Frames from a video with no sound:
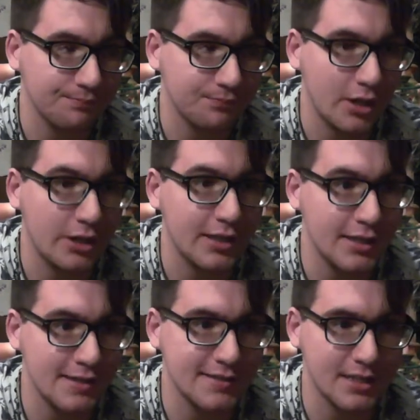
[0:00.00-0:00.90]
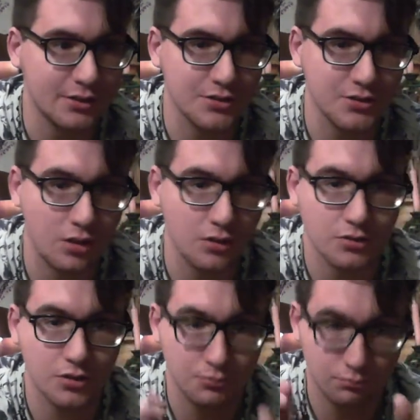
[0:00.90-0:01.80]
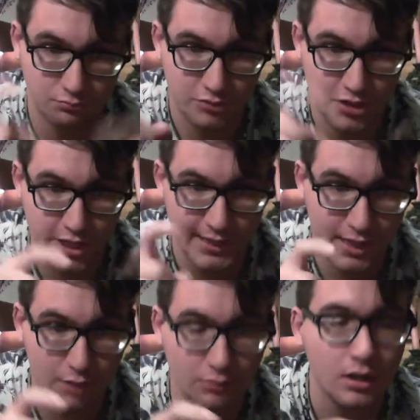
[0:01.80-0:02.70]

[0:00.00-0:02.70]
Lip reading: already did the sacred salts. Go check it out.